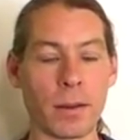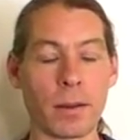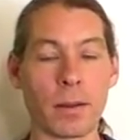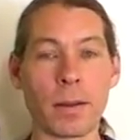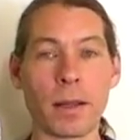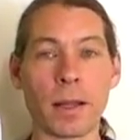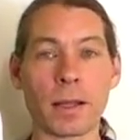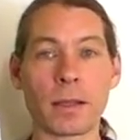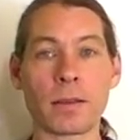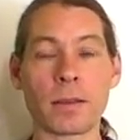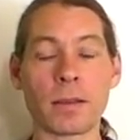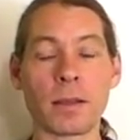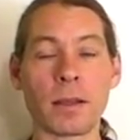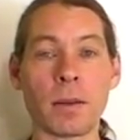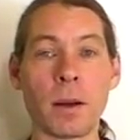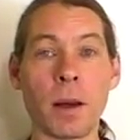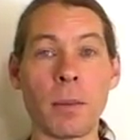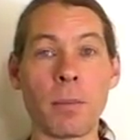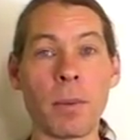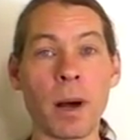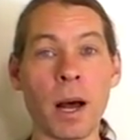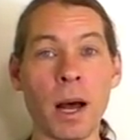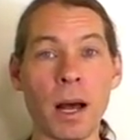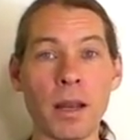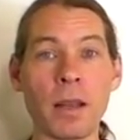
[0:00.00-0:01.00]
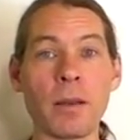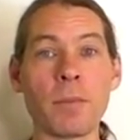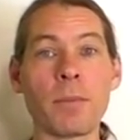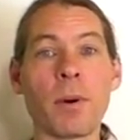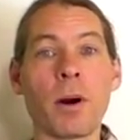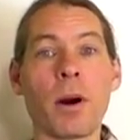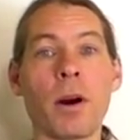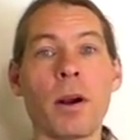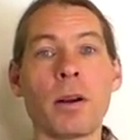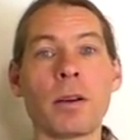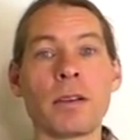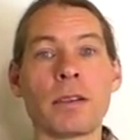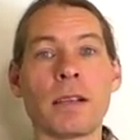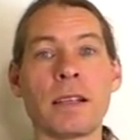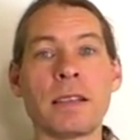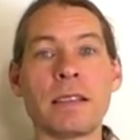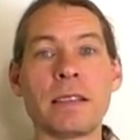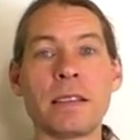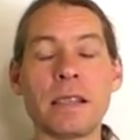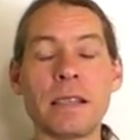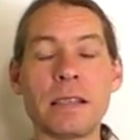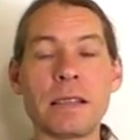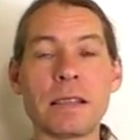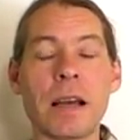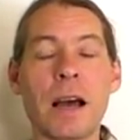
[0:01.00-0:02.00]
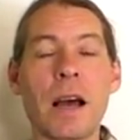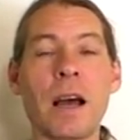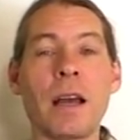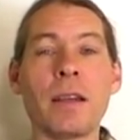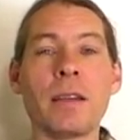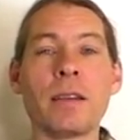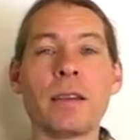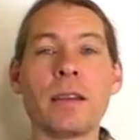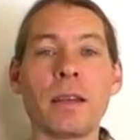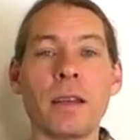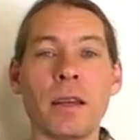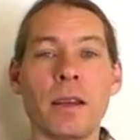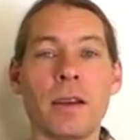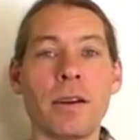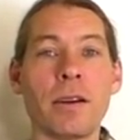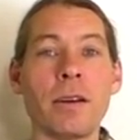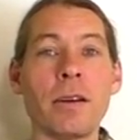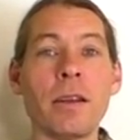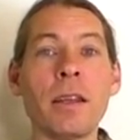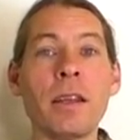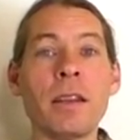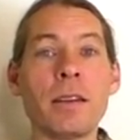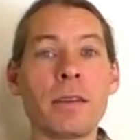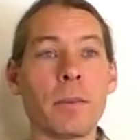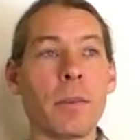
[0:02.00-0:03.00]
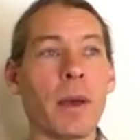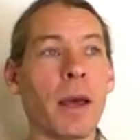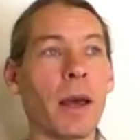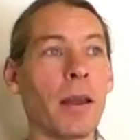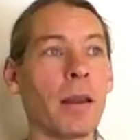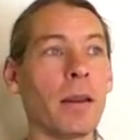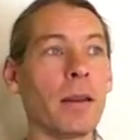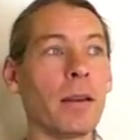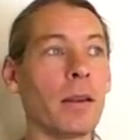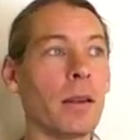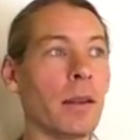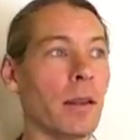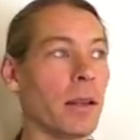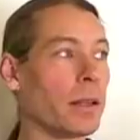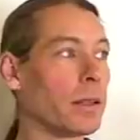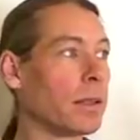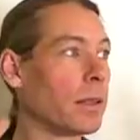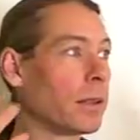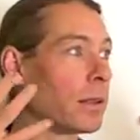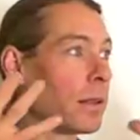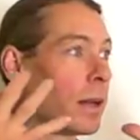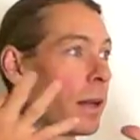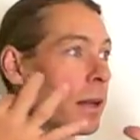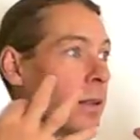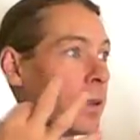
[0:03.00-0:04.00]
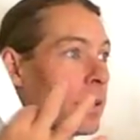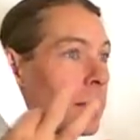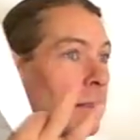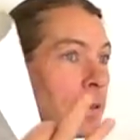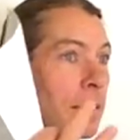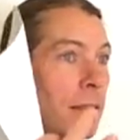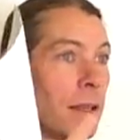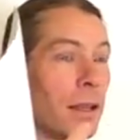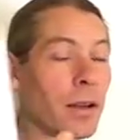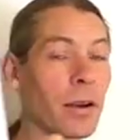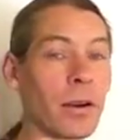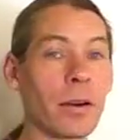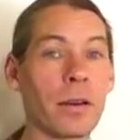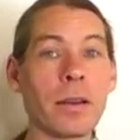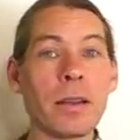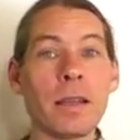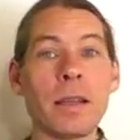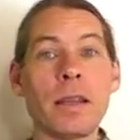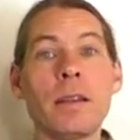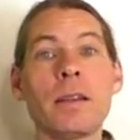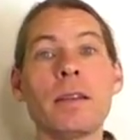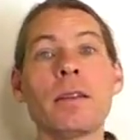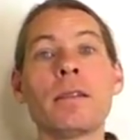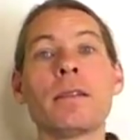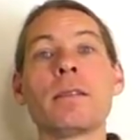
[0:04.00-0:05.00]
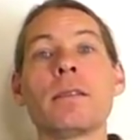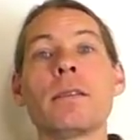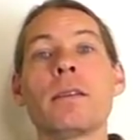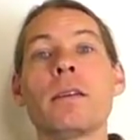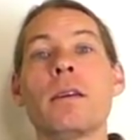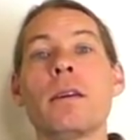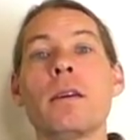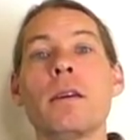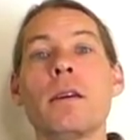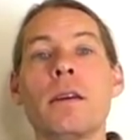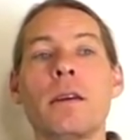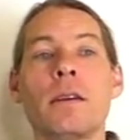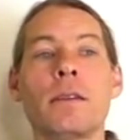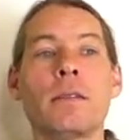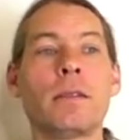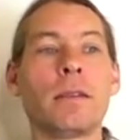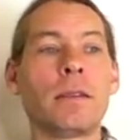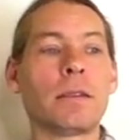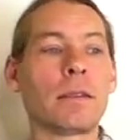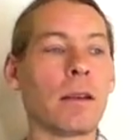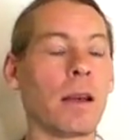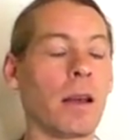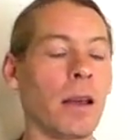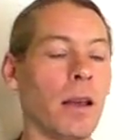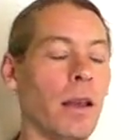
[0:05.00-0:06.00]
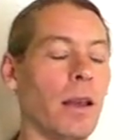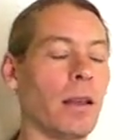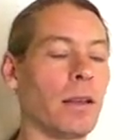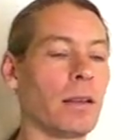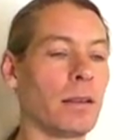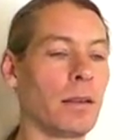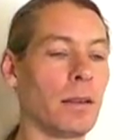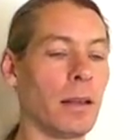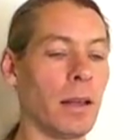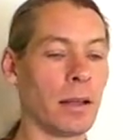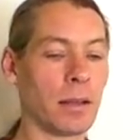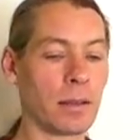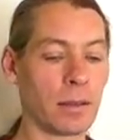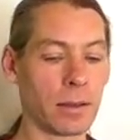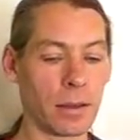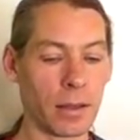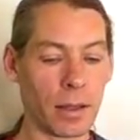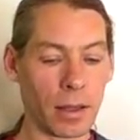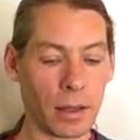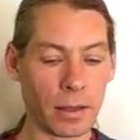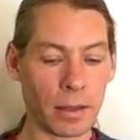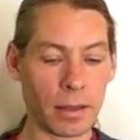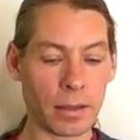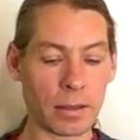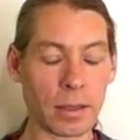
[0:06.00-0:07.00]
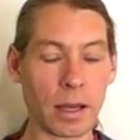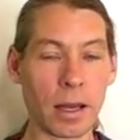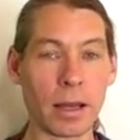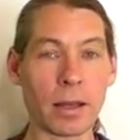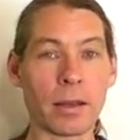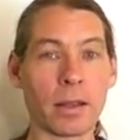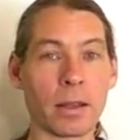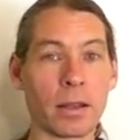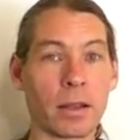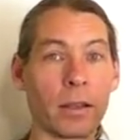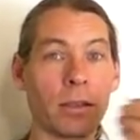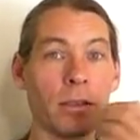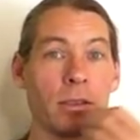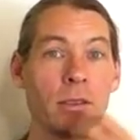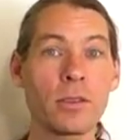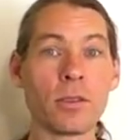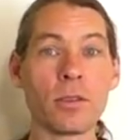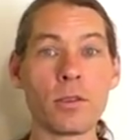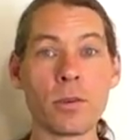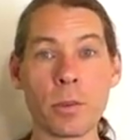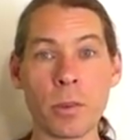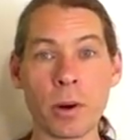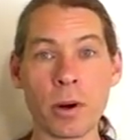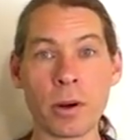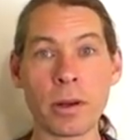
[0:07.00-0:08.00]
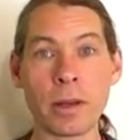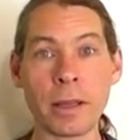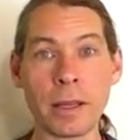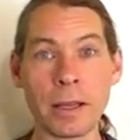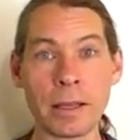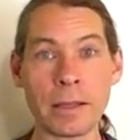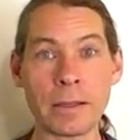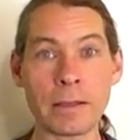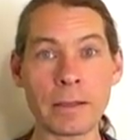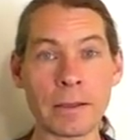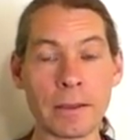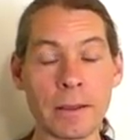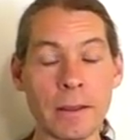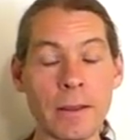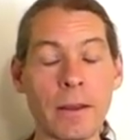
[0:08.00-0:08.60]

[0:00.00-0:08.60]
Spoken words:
a body part that's designed to get our needs met. It's designed to see our needs, it's It's designed to consume our needs,